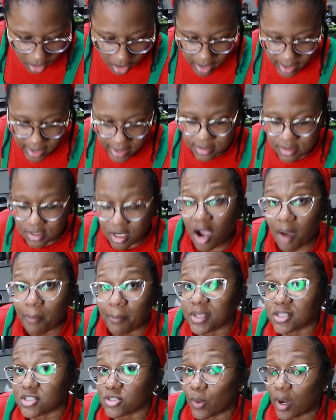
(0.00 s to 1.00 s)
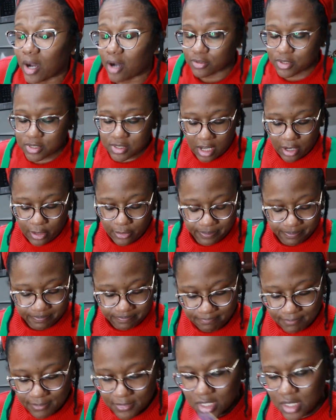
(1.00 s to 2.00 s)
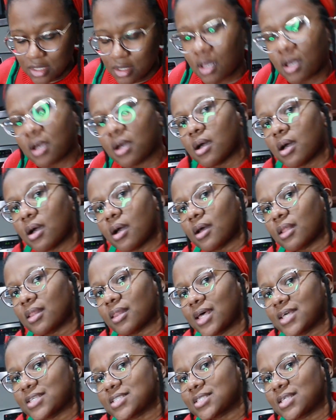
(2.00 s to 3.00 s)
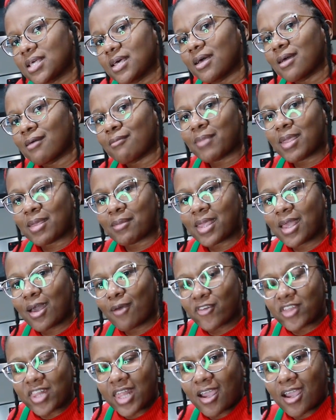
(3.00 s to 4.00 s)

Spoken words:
on top as well. So let's meet me over